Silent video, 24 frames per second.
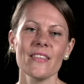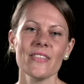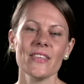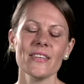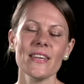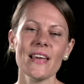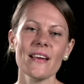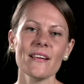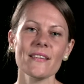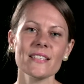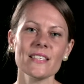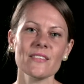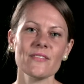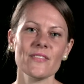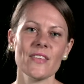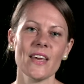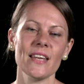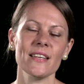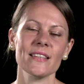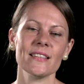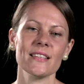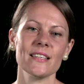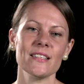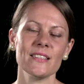The narrative
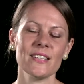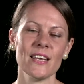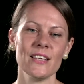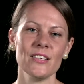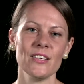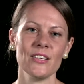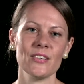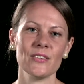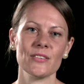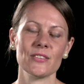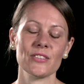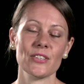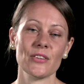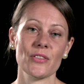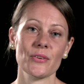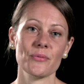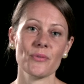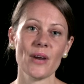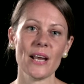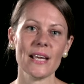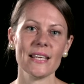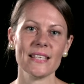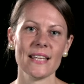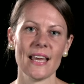then continues to
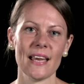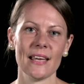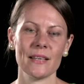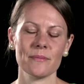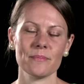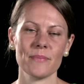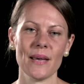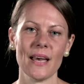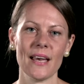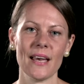the right-hand